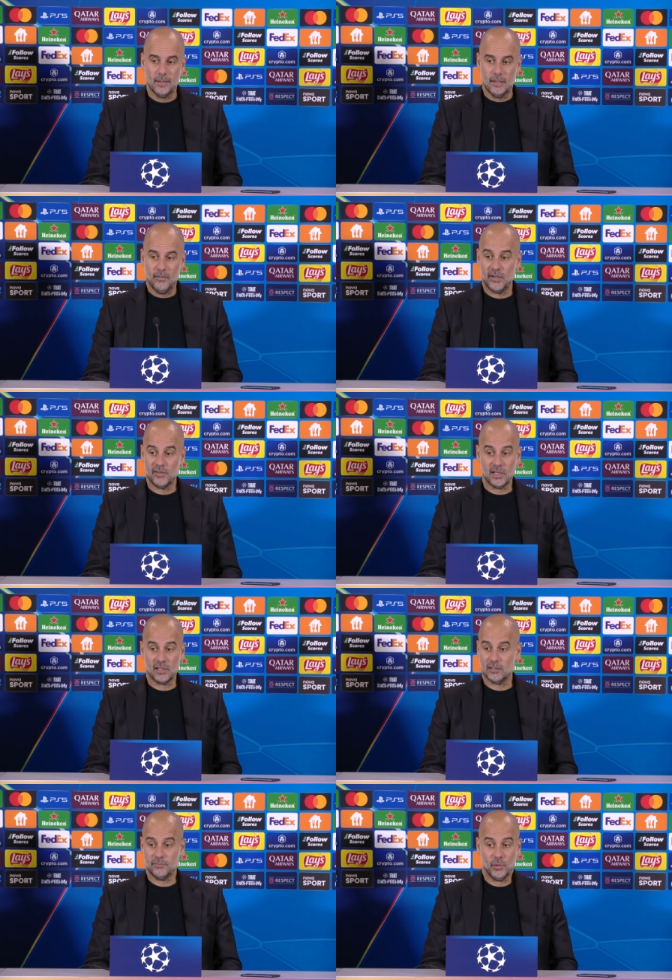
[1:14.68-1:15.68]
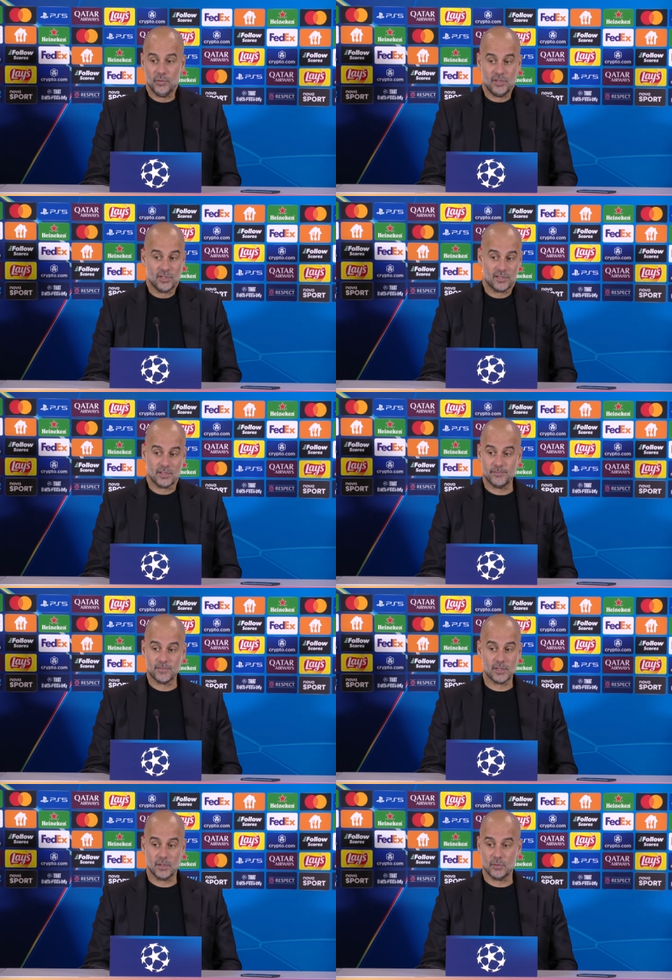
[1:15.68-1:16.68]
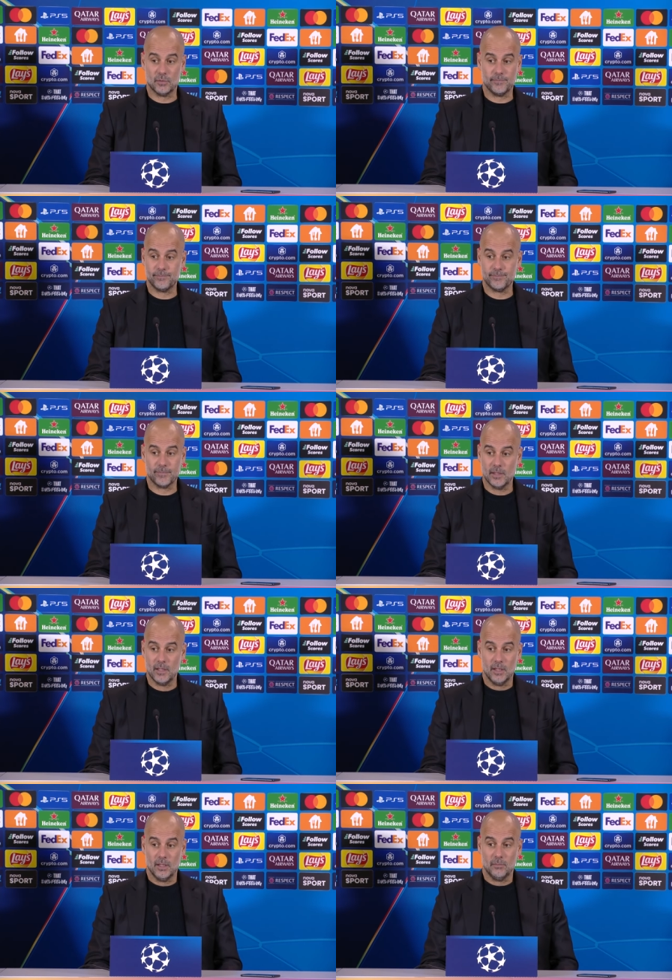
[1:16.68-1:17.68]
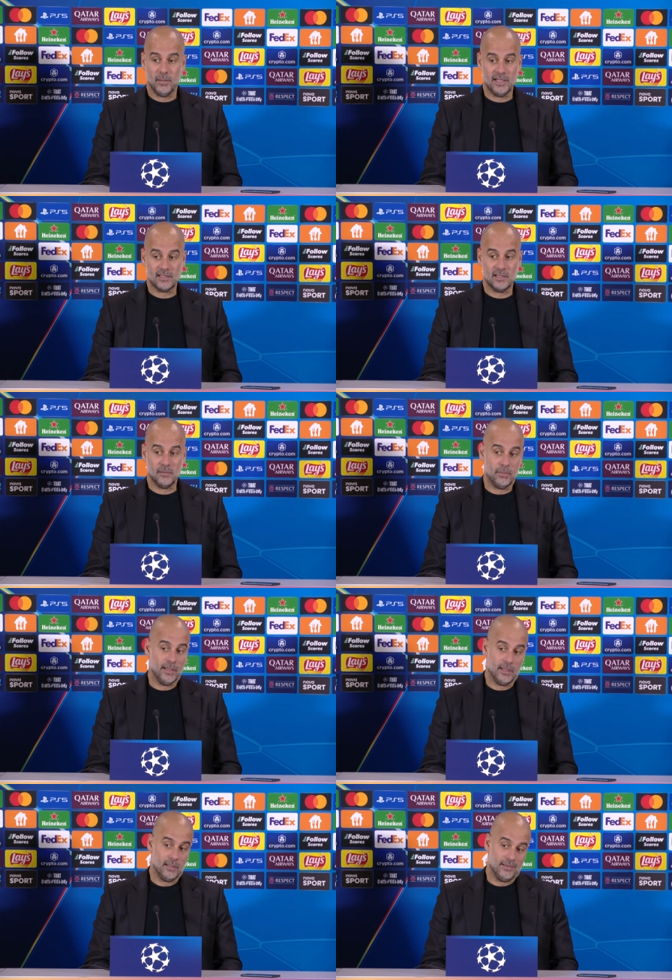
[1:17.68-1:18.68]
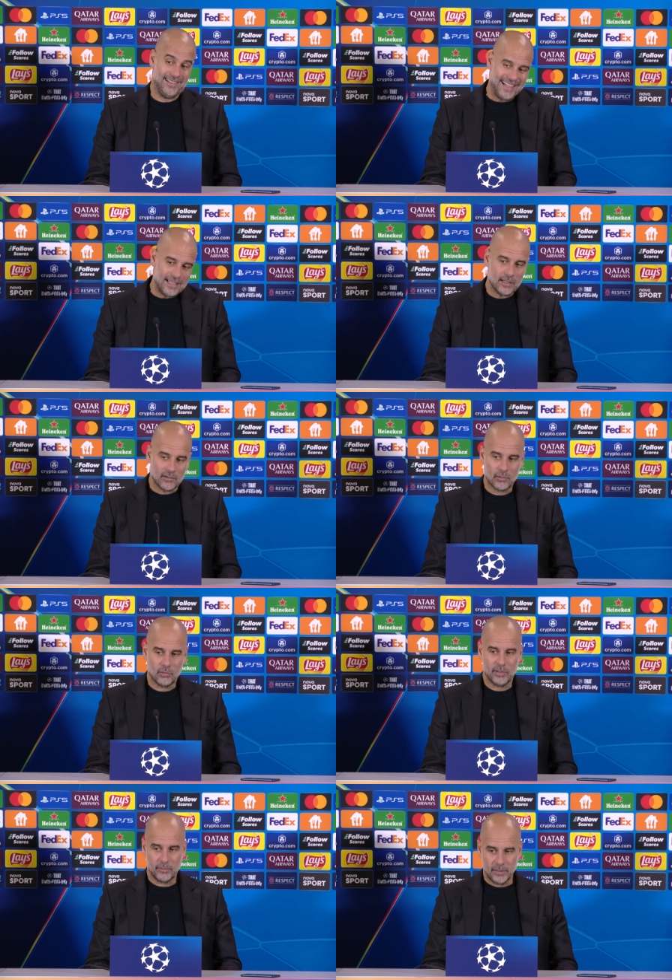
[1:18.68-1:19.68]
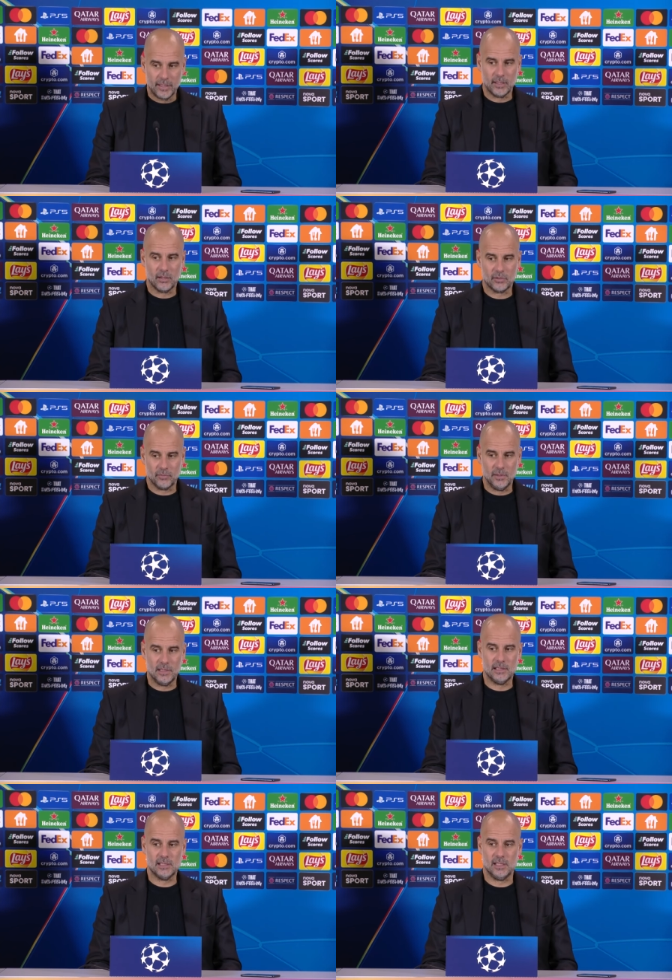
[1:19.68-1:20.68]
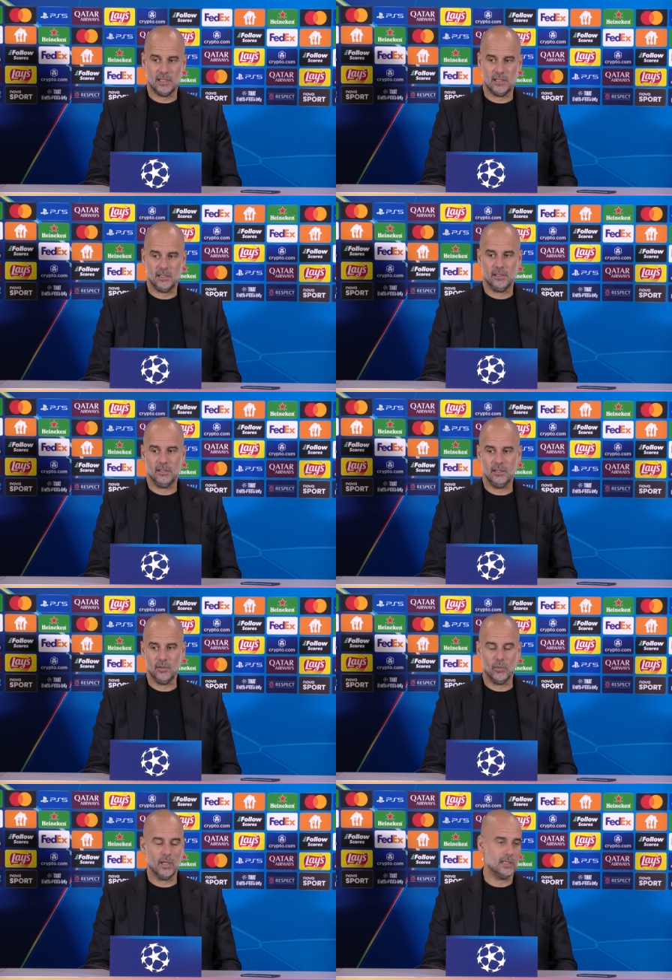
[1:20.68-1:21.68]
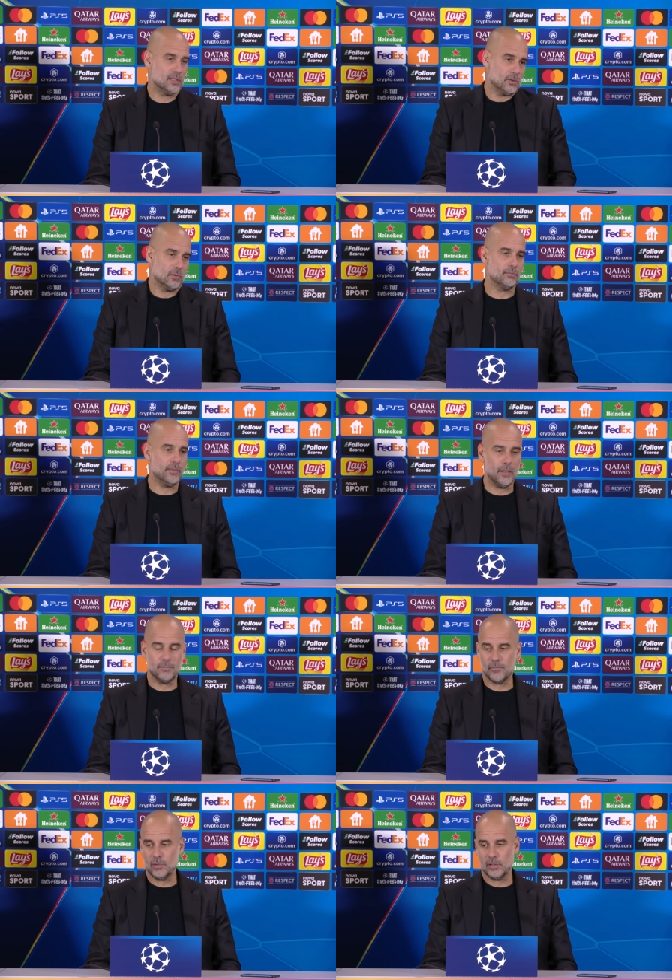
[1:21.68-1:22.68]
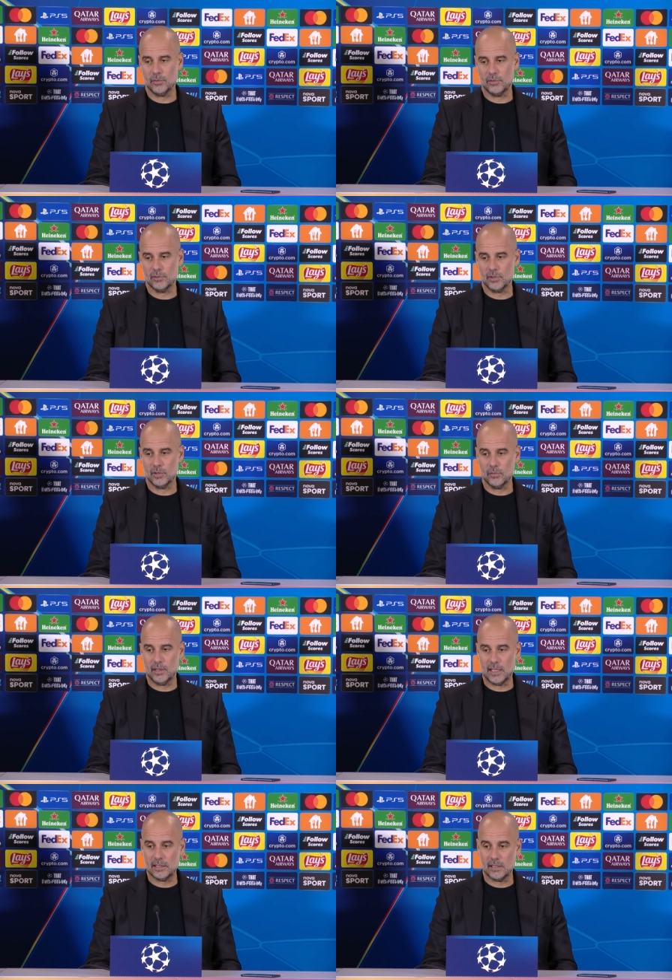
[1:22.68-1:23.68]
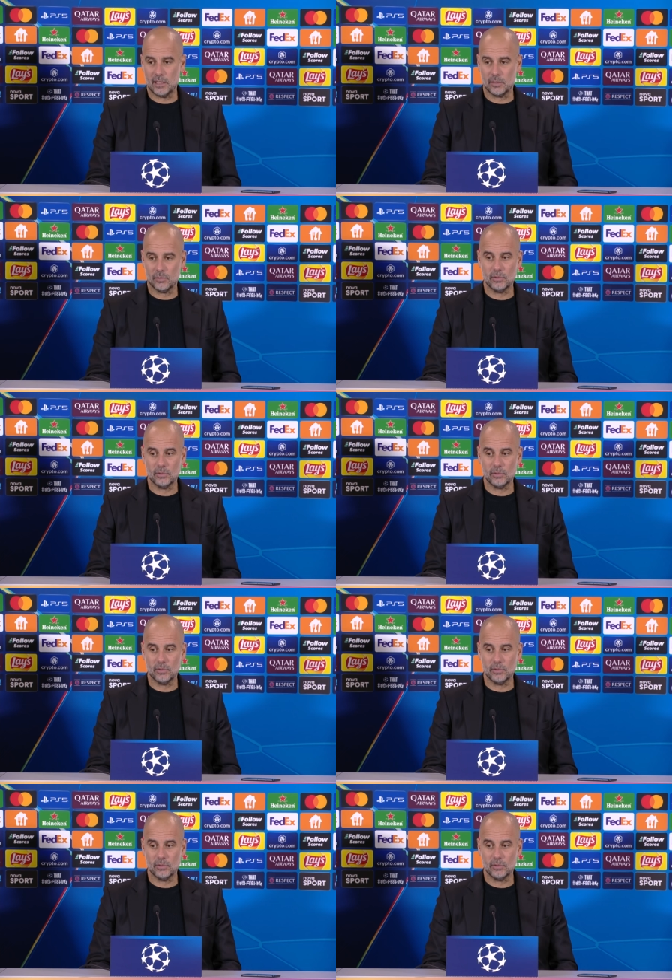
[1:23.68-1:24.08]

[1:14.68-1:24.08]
yeah, in general, no injuries, so players didn't play lately regularly, play a lot of minutes and new ones. So yeah, really good, really good night. And now